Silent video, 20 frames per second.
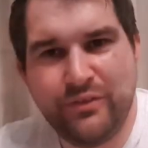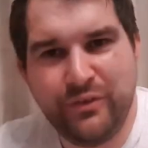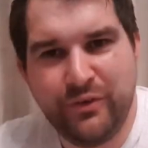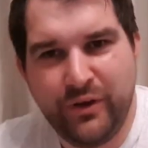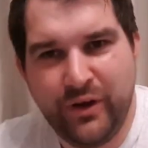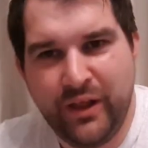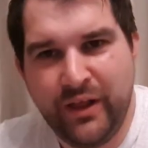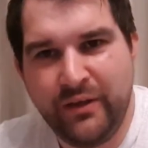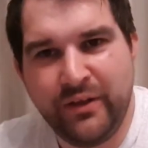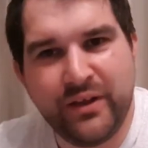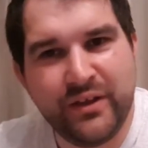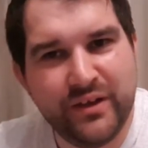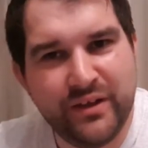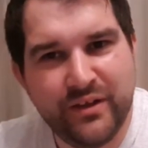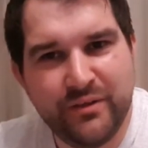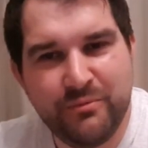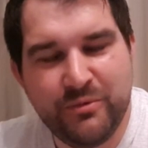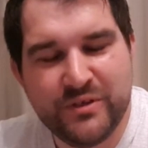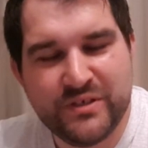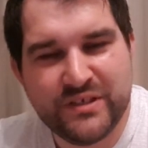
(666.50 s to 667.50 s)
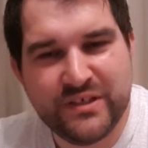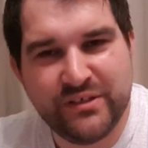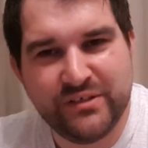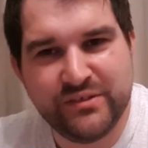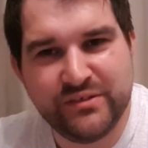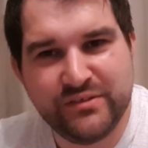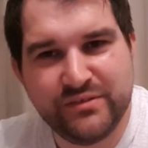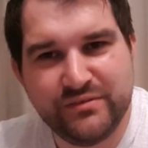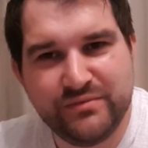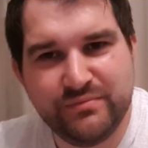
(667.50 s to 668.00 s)
Sorry, I can hear my
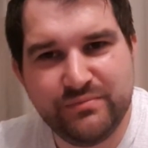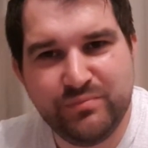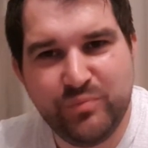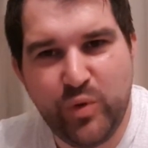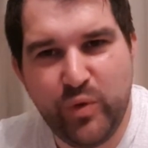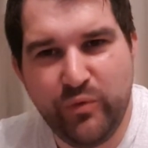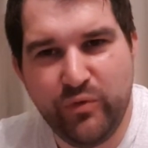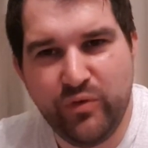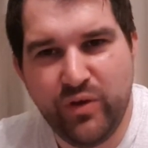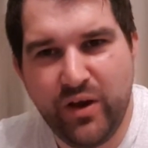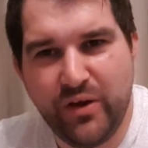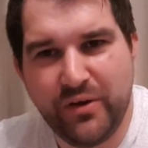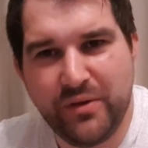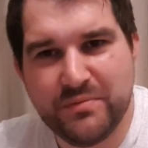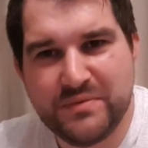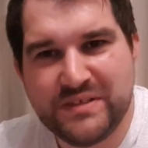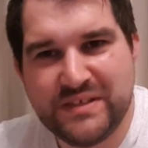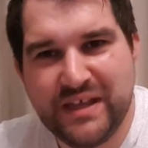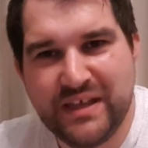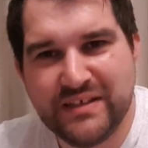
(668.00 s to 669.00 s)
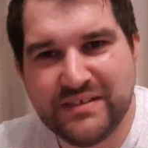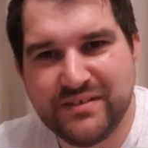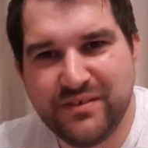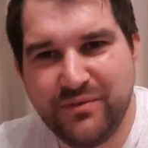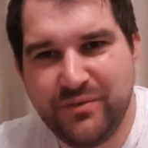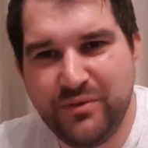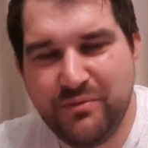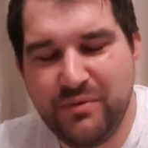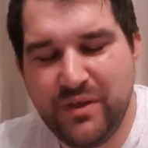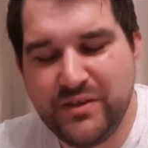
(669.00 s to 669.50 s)
son moving around upstairs,
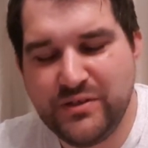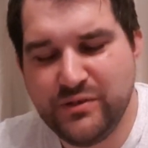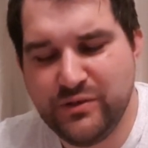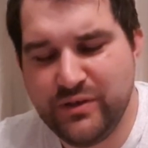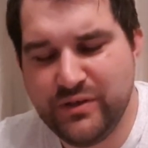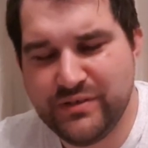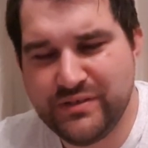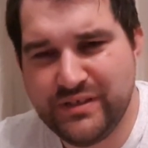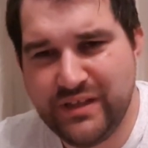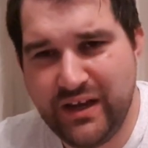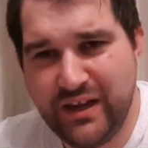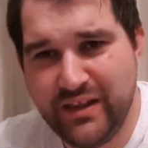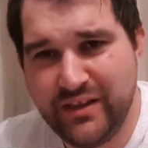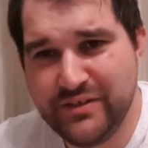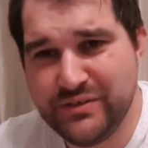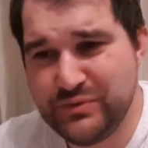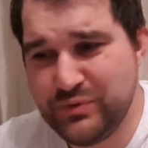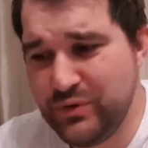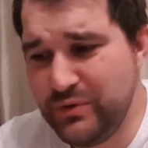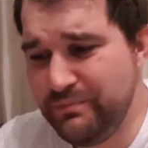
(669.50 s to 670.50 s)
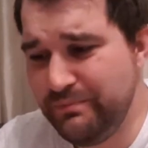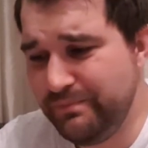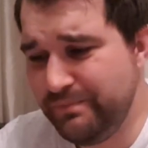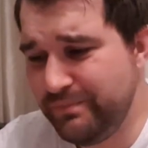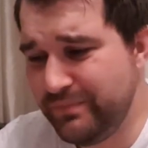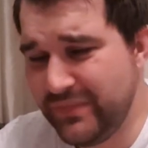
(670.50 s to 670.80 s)
so I want to make sure he's still in his room.